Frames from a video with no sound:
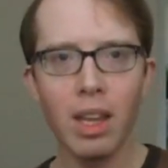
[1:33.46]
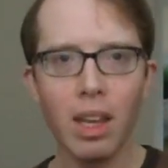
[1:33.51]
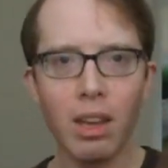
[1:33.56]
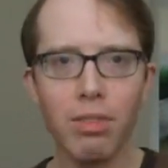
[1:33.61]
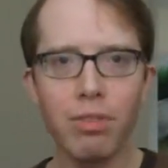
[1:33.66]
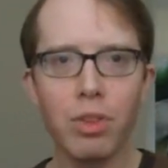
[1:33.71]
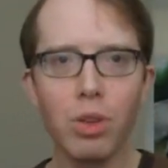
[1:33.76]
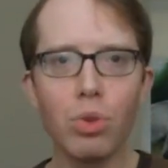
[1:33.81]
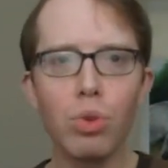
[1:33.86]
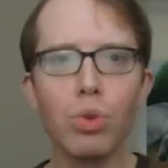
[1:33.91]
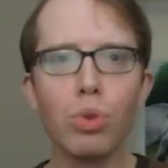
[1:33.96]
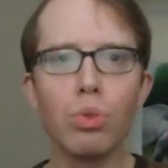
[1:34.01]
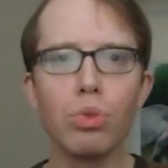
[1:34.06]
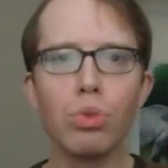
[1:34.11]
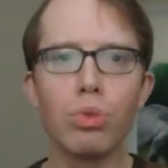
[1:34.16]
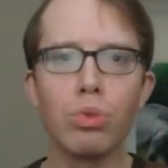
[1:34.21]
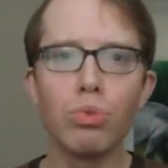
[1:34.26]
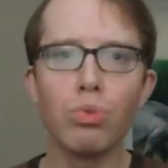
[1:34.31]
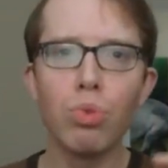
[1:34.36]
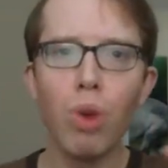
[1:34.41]
if you
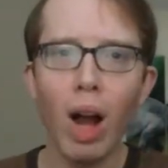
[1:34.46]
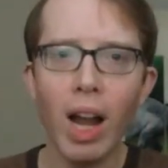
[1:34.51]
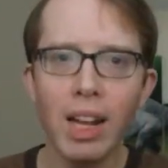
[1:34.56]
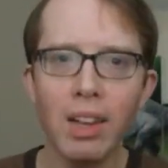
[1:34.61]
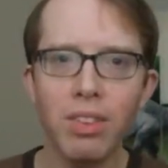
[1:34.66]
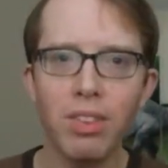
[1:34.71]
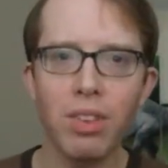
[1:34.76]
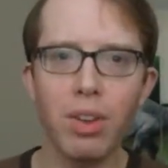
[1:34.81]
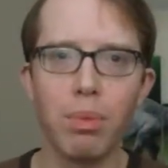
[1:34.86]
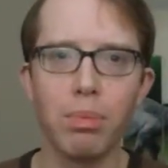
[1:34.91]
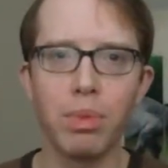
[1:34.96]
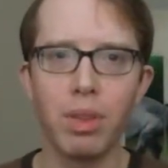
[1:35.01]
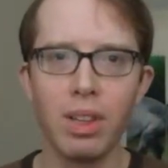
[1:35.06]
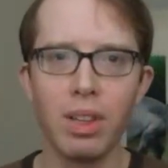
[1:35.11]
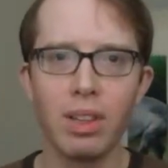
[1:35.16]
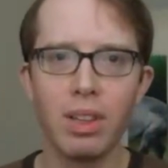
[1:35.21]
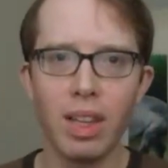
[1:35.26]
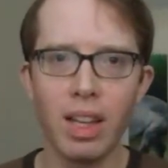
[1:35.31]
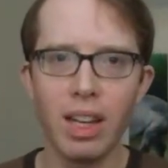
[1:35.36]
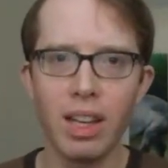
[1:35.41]
write
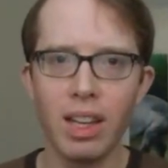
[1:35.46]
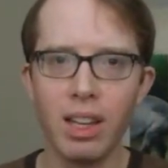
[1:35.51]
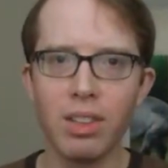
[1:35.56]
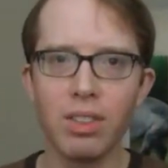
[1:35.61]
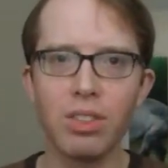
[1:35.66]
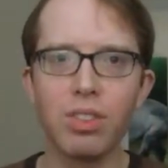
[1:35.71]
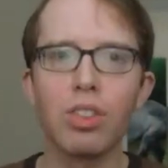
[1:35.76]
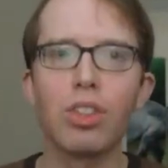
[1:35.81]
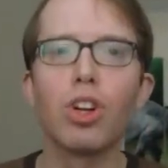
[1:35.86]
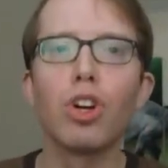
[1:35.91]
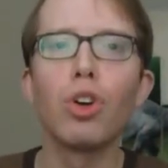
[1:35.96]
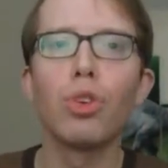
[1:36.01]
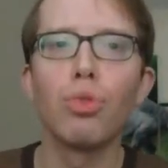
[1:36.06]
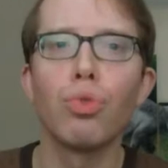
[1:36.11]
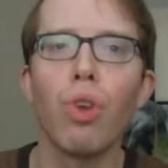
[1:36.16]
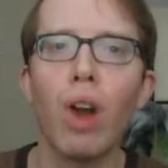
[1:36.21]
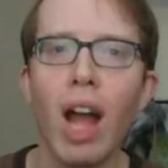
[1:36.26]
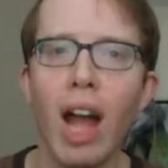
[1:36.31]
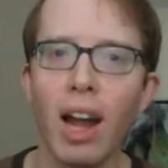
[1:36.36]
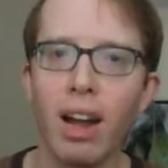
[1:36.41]
something that is
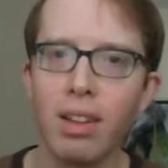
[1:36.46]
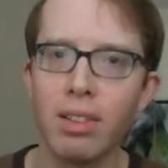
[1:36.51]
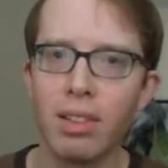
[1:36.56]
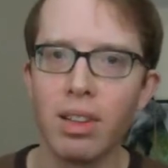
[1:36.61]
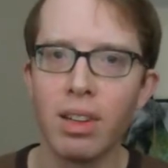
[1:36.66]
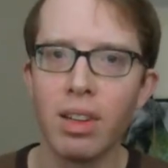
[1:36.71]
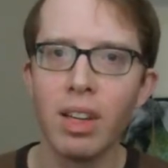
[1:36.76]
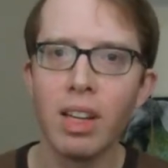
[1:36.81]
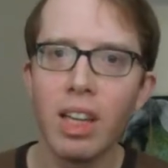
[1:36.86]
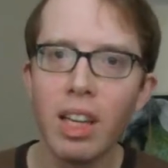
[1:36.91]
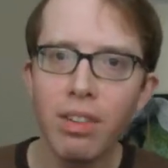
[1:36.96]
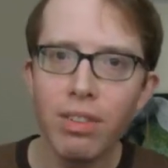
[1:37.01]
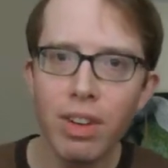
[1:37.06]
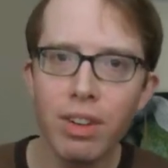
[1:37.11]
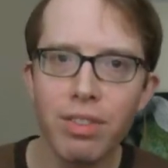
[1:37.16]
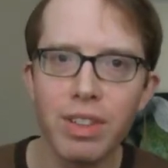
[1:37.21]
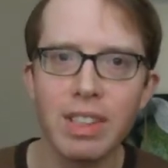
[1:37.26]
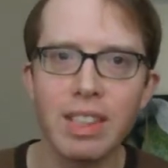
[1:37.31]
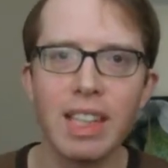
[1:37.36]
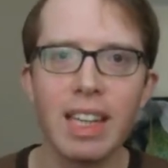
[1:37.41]
correct, even
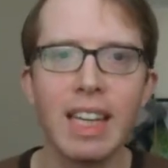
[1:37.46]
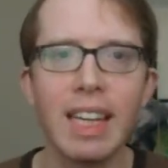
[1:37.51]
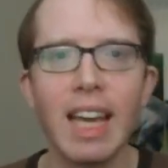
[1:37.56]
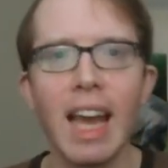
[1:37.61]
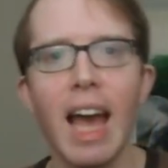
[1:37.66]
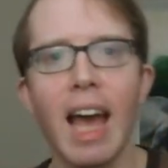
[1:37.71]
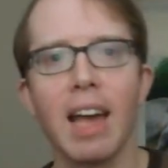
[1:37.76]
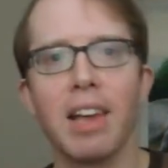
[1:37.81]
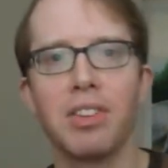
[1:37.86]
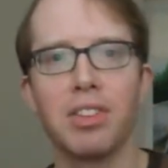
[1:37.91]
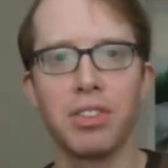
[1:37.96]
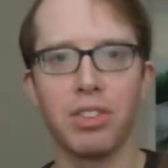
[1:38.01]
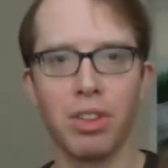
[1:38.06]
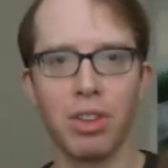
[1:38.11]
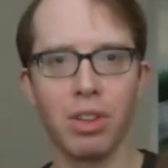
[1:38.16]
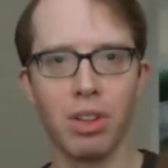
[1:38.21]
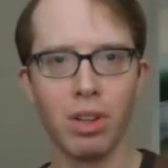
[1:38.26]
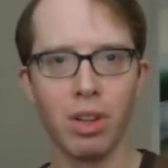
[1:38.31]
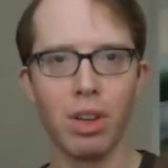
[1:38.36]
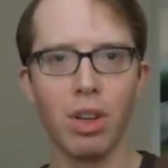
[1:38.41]
if it's a
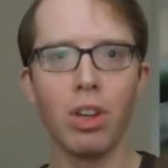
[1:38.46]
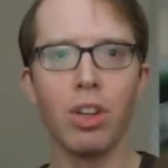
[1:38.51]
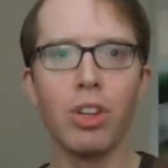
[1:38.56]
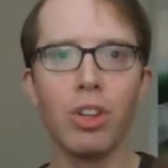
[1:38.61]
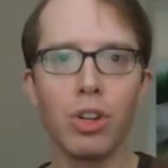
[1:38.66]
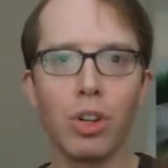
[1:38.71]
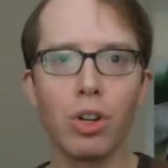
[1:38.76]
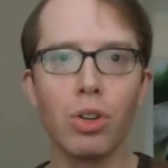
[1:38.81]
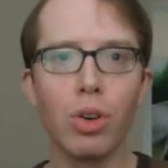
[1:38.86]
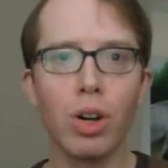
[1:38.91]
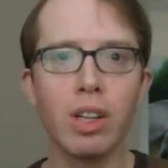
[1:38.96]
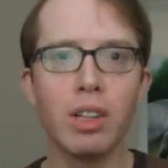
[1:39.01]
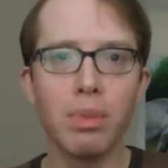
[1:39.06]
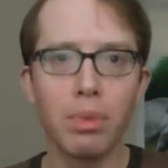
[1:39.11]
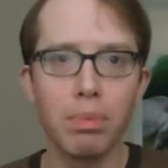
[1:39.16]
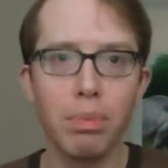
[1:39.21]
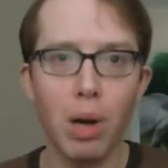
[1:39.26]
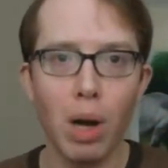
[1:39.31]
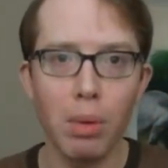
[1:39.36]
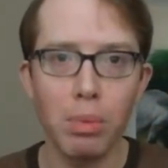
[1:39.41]
guess, you're going
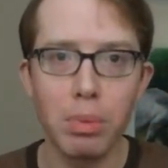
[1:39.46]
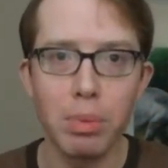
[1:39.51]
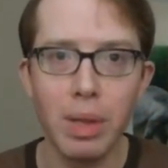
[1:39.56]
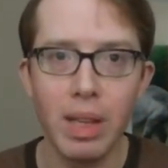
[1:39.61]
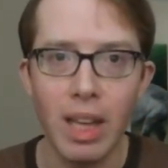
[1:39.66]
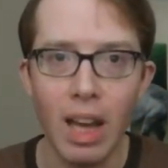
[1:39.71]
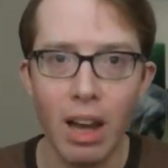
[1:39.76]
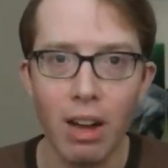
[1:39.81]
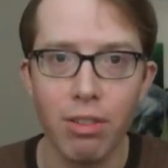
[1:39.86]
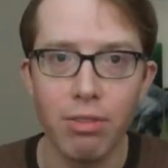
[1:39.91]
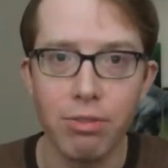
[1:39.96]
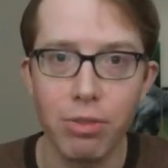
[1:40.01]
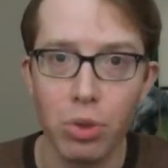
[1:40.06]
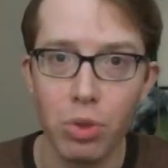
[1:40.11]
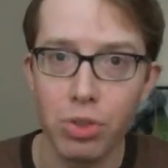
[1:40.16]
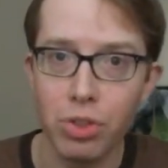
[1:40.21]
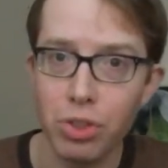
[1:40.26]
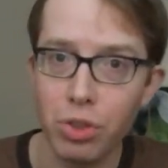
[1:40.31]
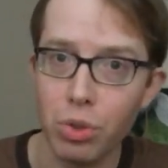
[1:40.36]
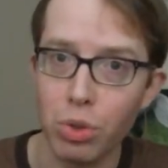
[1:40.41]
to probably get a
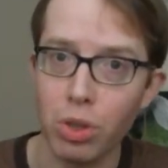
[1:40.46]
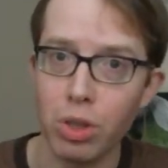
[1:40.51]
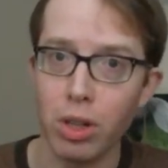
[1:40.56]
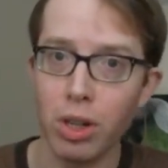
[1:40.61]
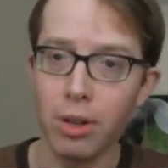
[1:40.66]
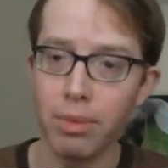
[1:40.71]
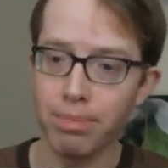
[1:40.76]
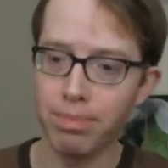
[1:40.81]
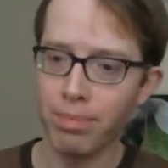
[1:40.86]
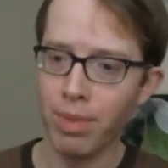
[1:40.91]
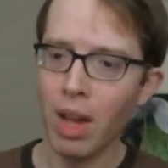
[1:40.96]
full score.